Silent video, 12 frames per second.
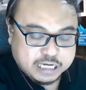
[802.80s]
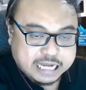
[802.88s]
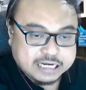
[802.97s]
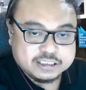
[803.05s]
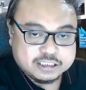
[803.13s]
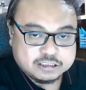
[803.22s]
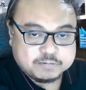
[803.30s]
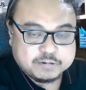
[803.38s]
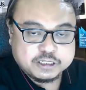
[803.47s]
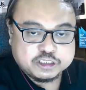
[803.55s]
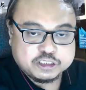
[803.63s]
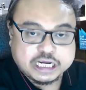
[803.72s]
analysis,
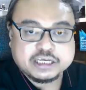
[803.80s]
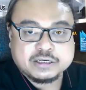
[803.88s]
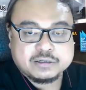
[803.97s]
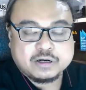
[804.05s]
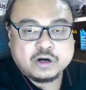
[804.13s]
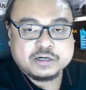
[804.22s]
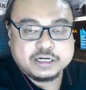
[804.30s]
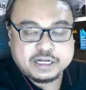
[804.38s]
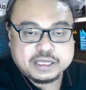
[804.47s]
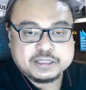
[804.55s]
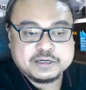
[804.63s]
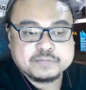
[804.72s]
further checking on the
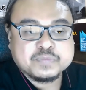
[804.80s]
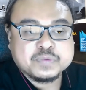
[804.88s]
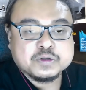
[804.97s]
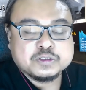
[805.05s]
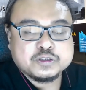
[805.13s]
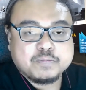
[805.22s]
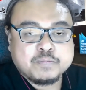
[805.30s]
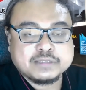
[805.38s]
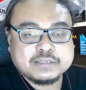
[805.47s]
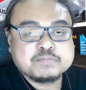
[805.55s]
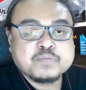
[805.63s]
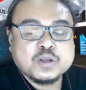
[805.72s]
data. So,
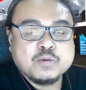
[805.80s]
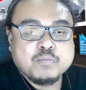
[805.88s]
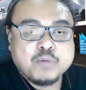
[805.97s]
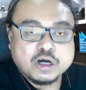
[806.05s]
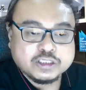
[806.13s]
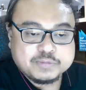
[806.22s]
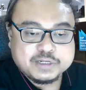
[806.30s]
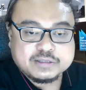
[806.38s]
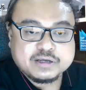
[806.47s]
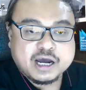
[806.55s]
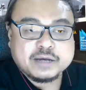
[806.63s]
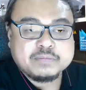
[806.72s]
but most of the
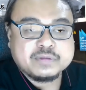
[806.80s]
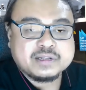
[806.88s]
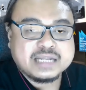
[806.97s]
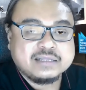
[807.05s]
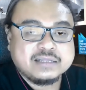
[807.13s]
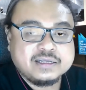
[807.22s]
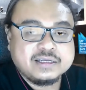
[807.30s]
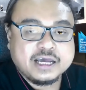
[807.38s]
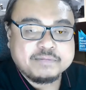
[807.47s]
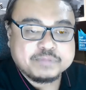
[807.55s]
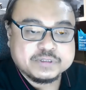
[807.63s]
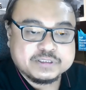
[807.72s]
time,
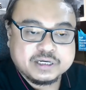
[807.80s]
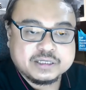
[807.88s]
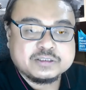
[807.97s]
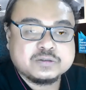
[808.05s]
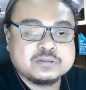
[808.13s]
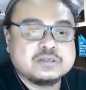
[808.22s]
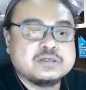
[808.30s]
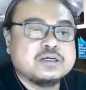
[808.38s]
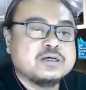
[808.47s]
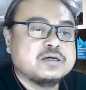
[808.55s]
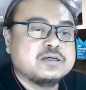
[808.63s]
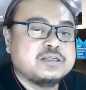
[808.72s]
99%,
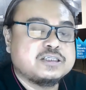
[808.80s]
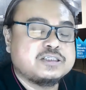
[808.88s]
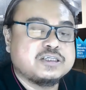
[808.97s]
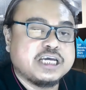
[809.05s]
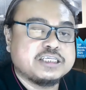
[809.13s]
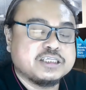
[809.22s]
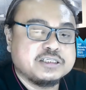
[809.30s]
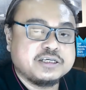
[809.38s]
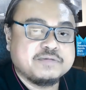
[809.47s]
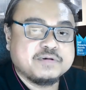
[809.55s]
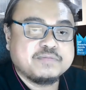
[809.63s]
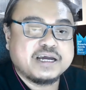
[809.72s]
the suggestion
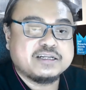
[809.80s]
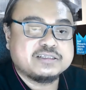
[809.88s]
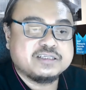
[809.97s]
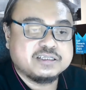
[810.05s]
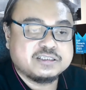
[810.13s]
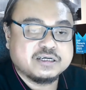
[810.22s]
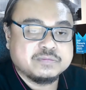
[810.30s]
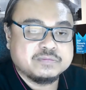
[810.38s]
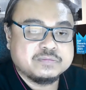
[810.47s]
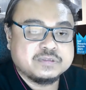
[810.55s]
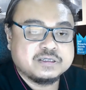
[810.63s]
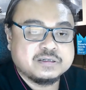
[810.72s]
given by the
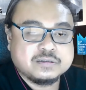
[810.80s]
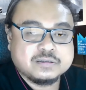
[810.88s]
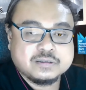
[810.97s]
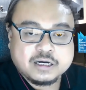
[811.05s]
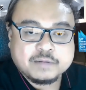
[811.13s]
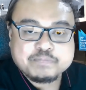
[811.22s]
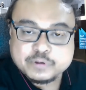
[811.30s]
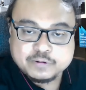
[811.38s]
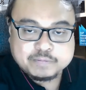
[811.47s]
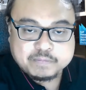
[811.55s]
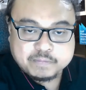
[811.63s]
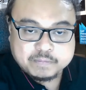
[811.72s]
system
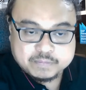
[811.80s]
approved